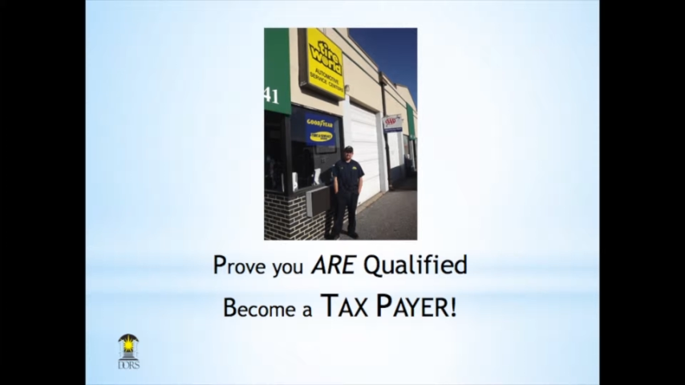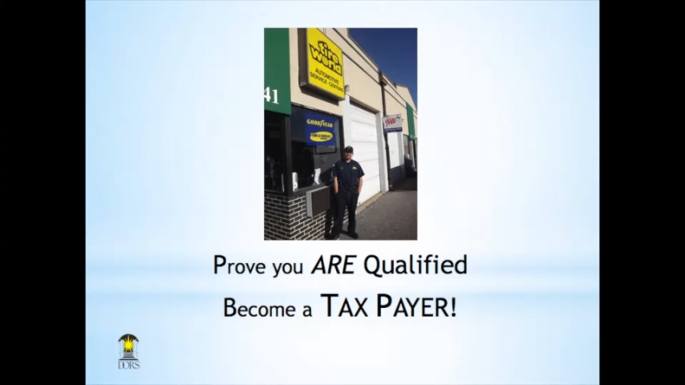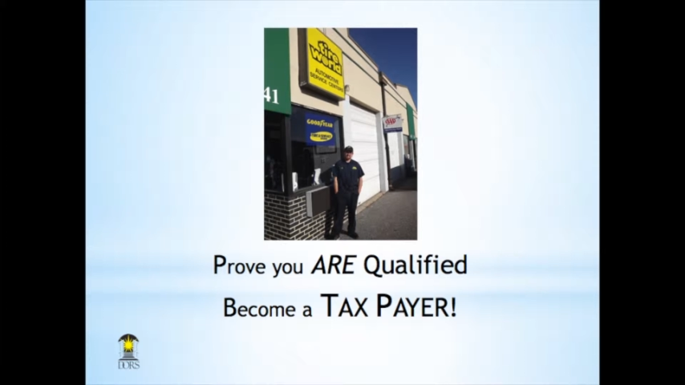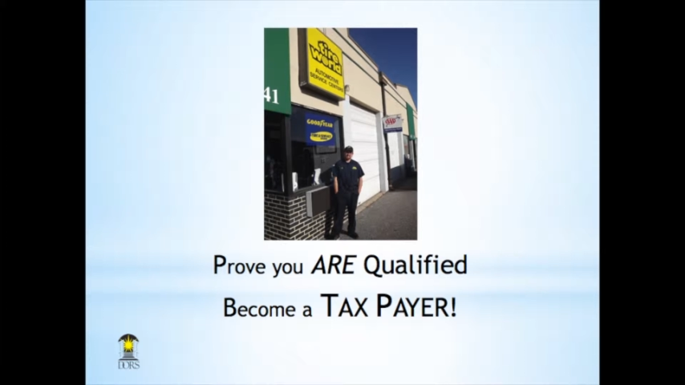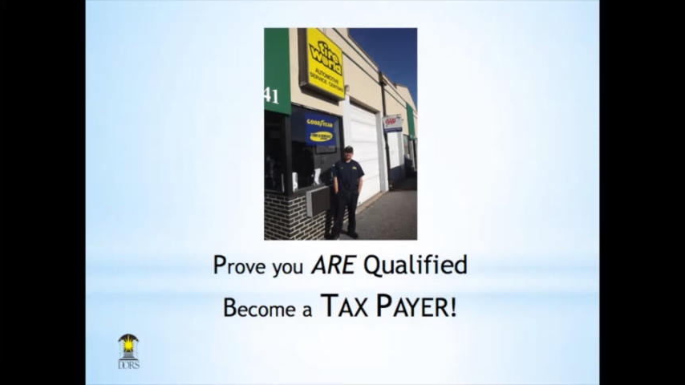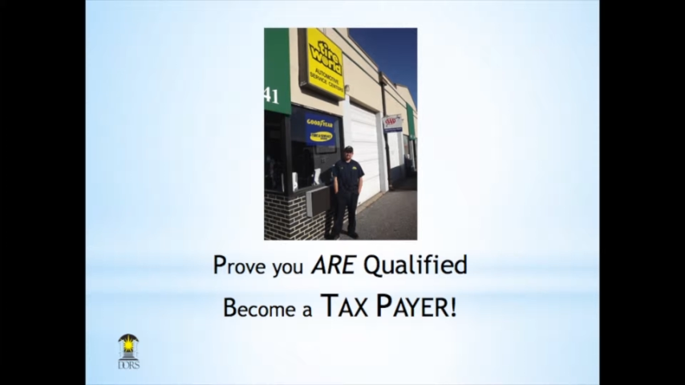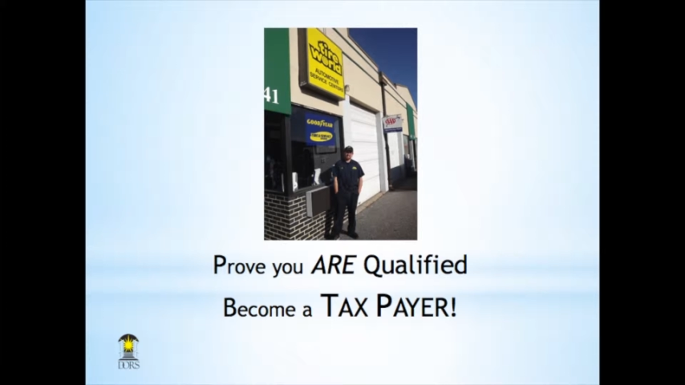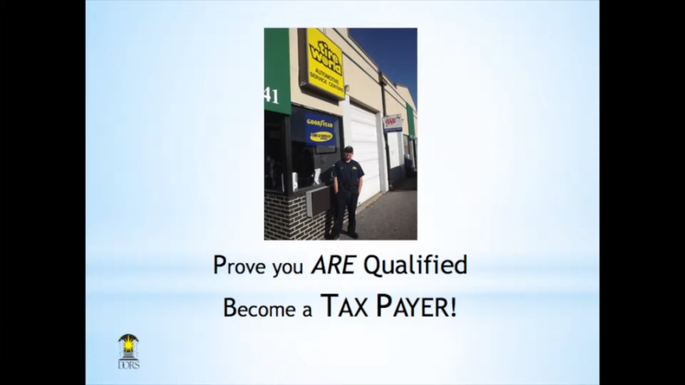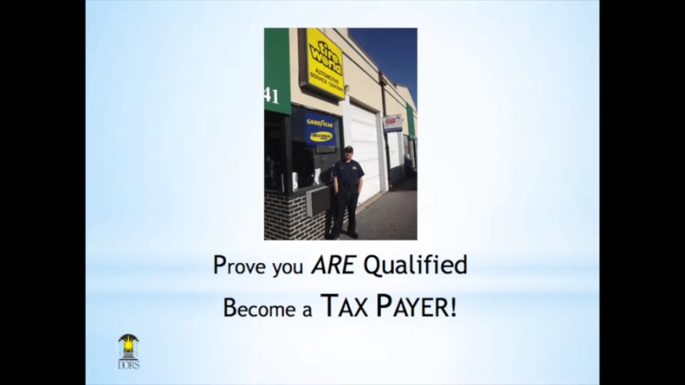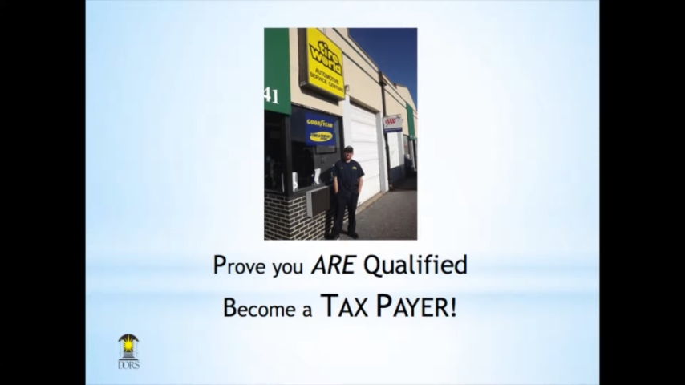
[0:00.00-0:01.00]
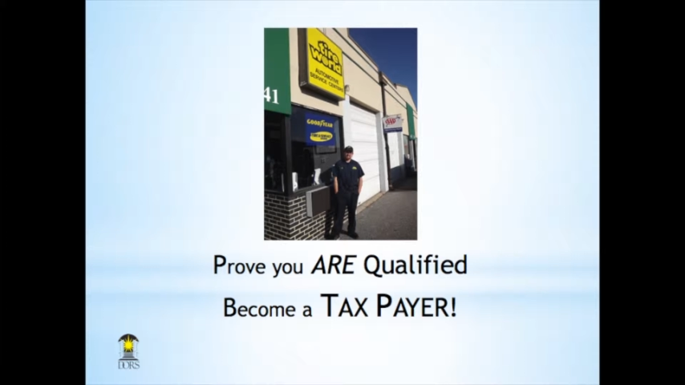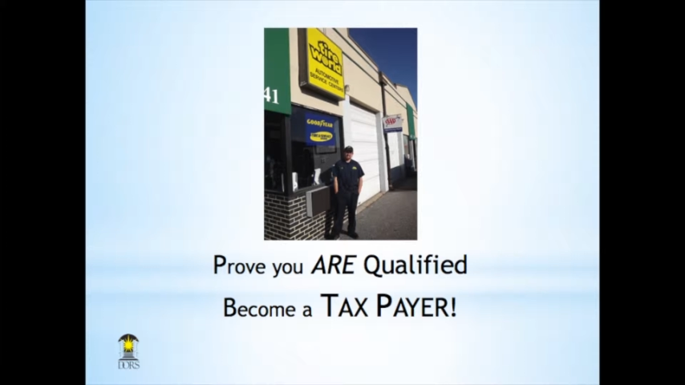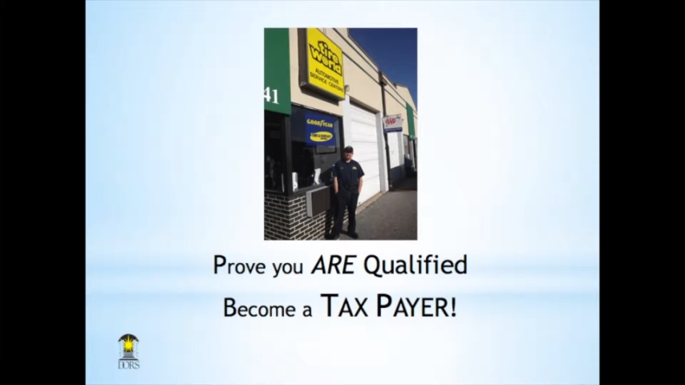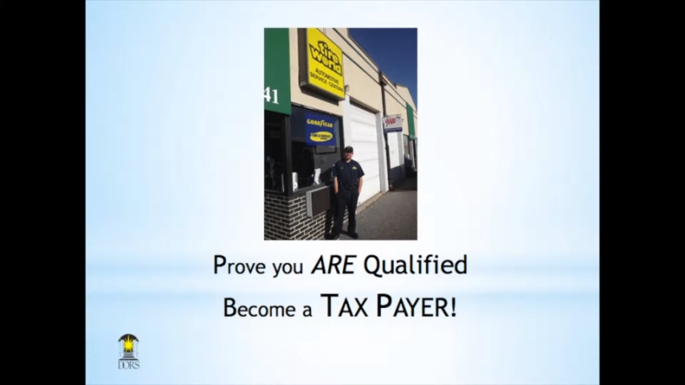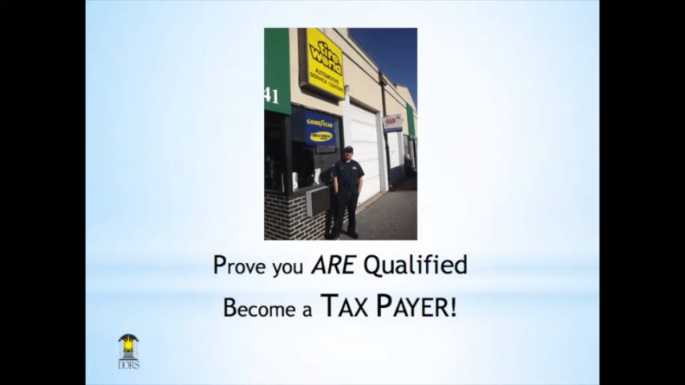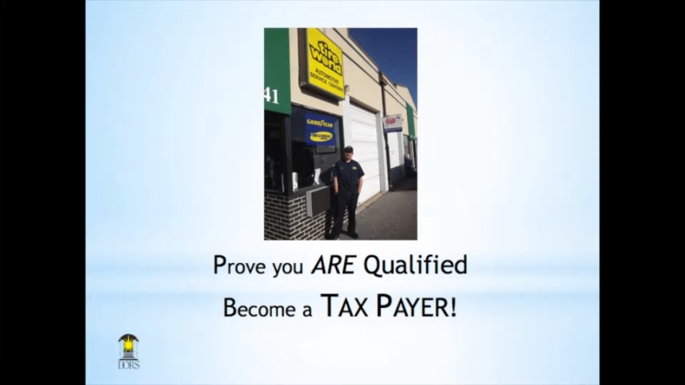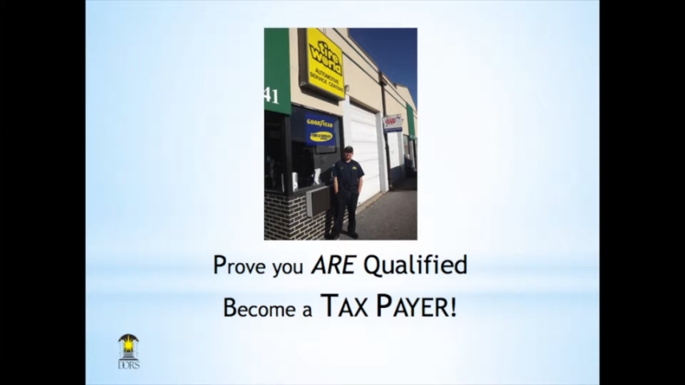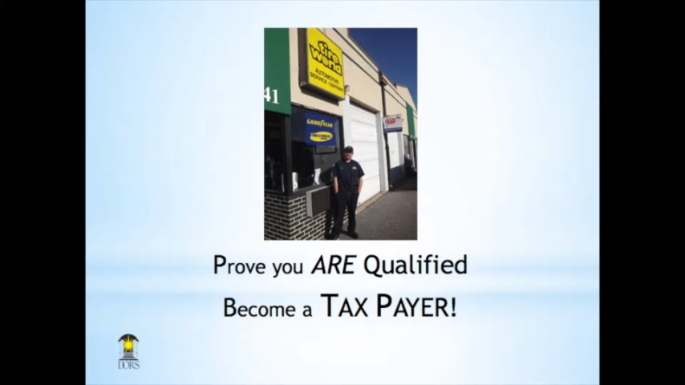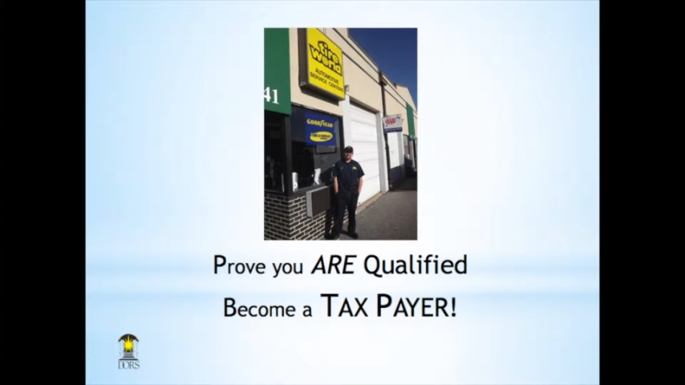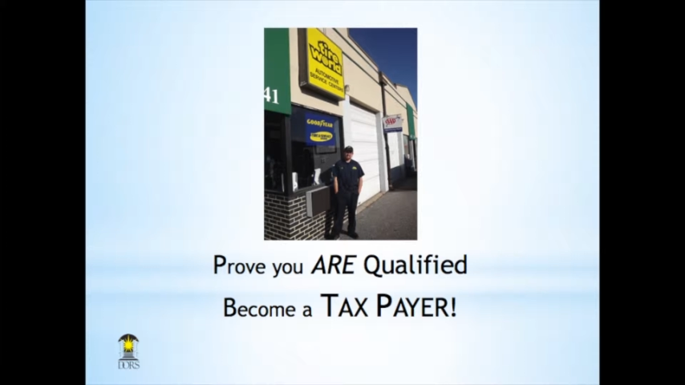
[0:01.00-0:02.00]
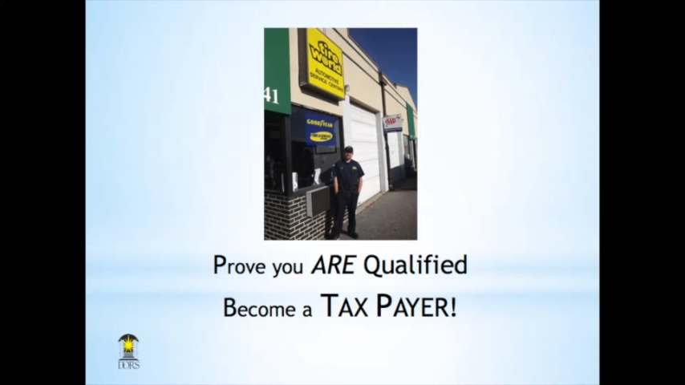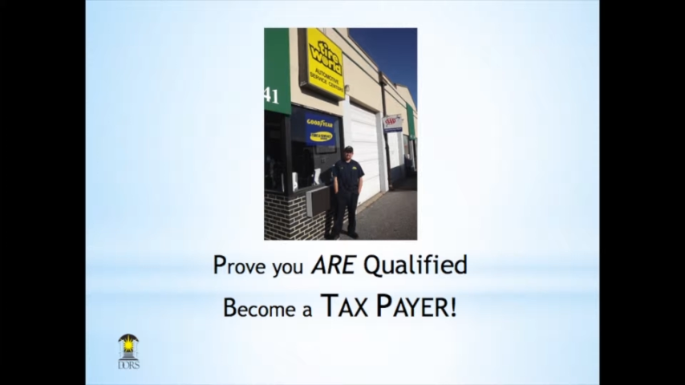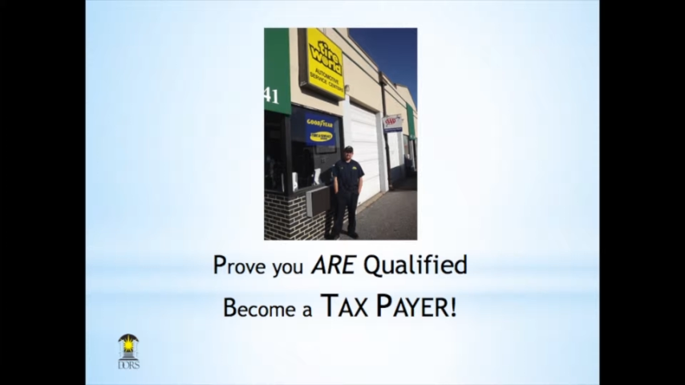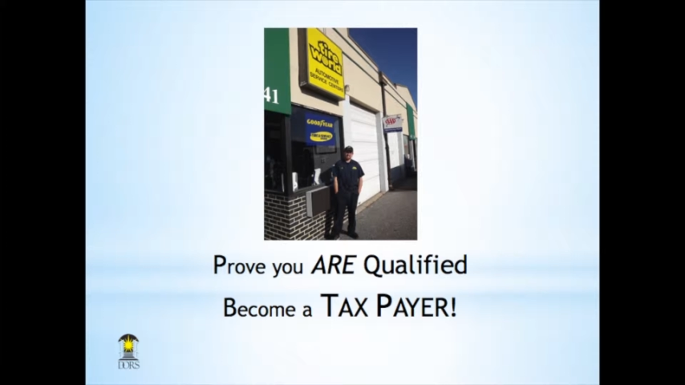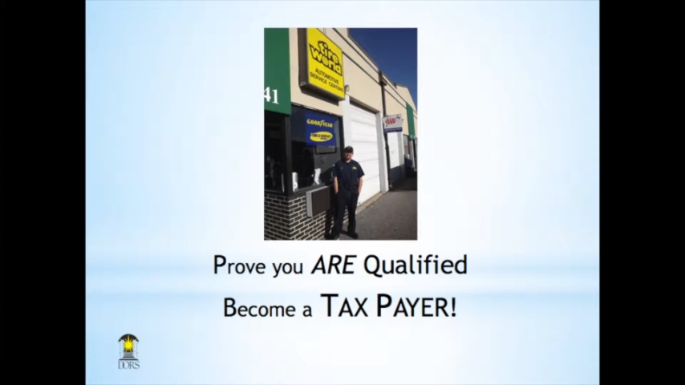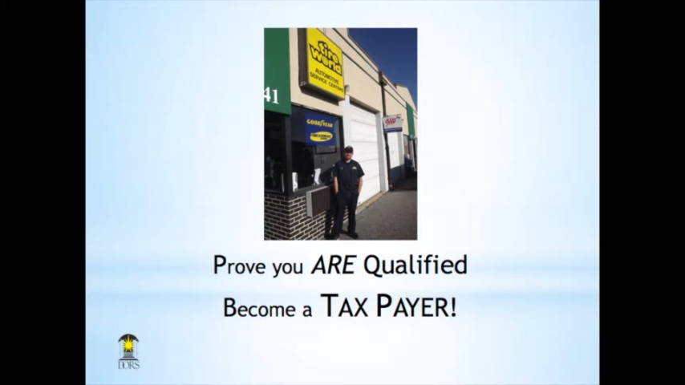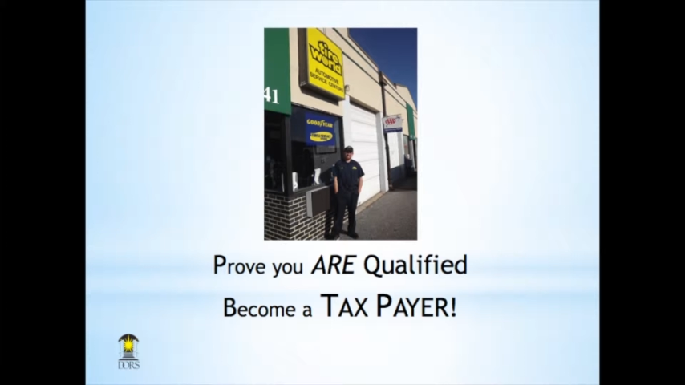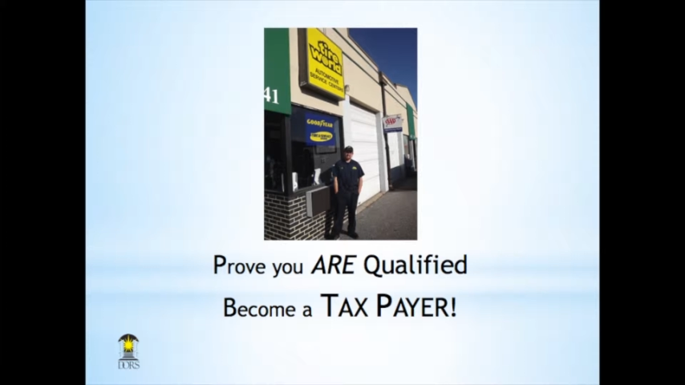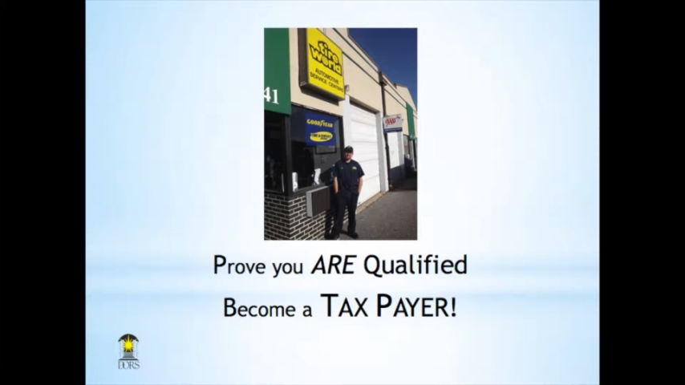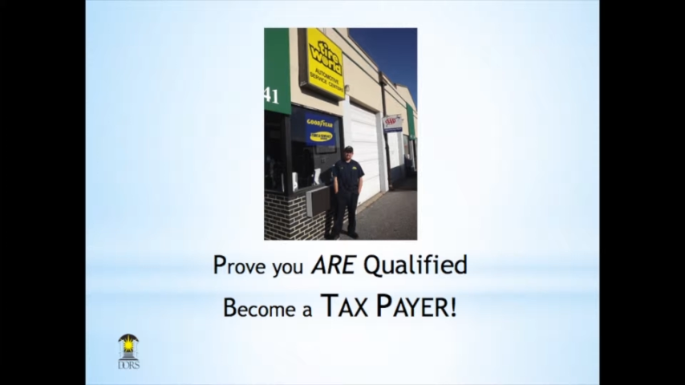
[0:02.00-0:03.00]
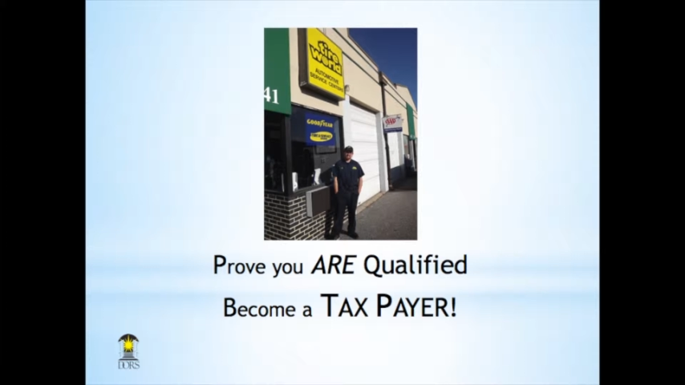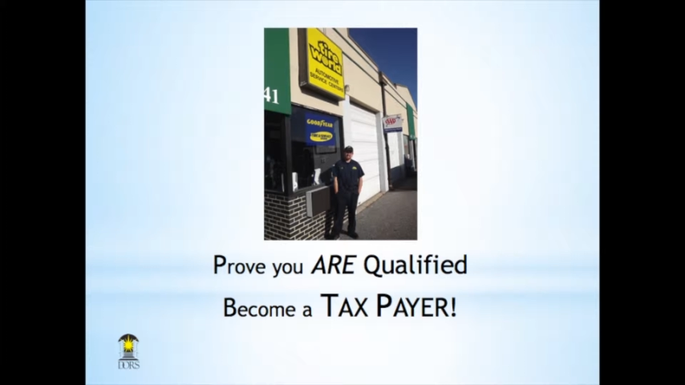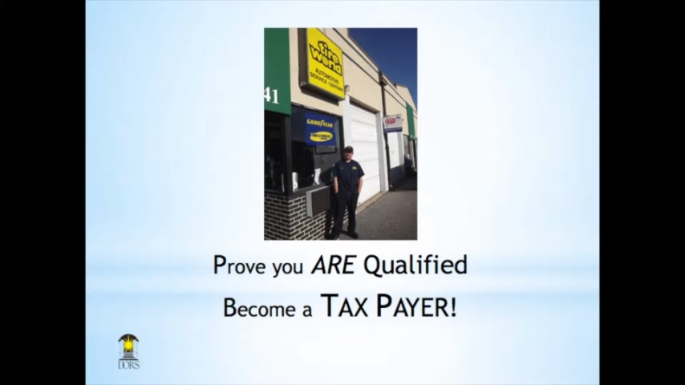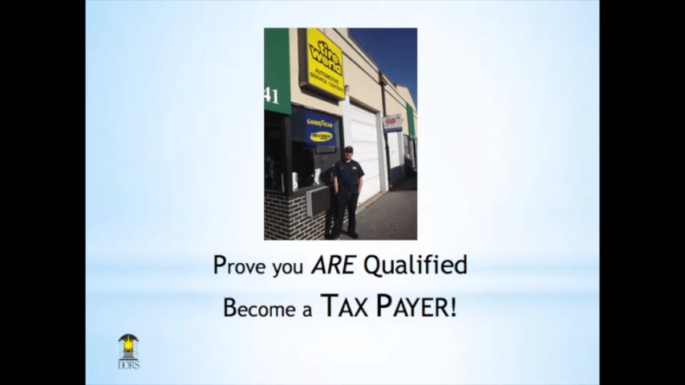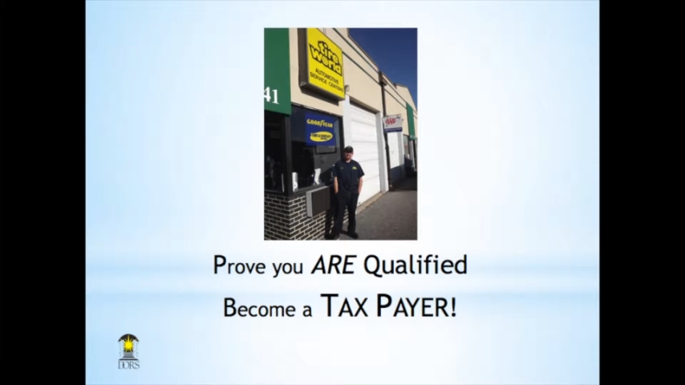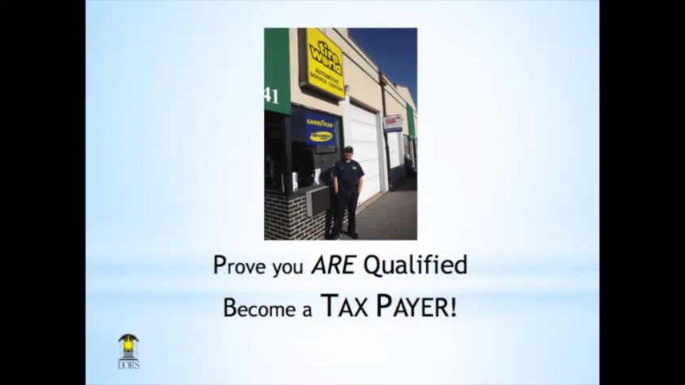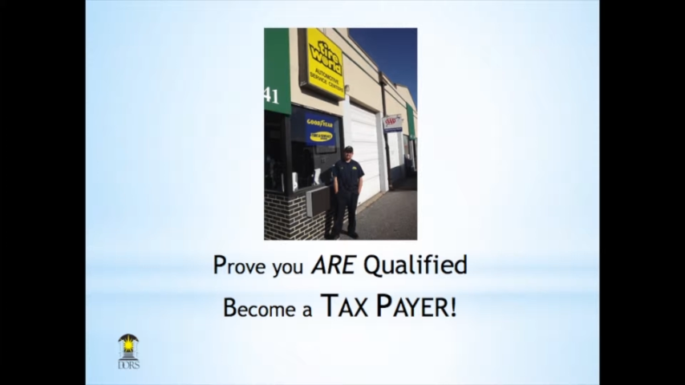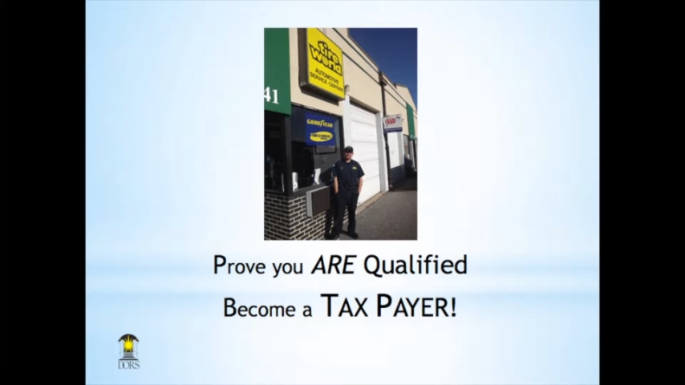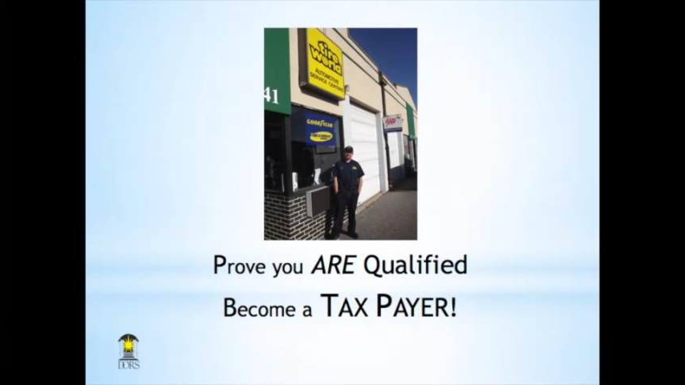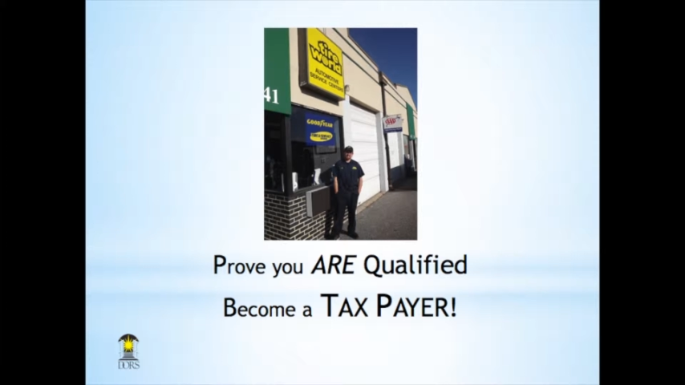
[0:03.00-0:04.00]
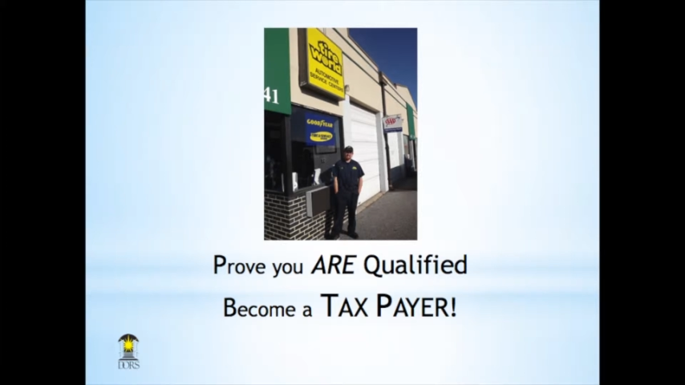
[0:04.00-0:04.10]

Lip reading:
(no speaker visible)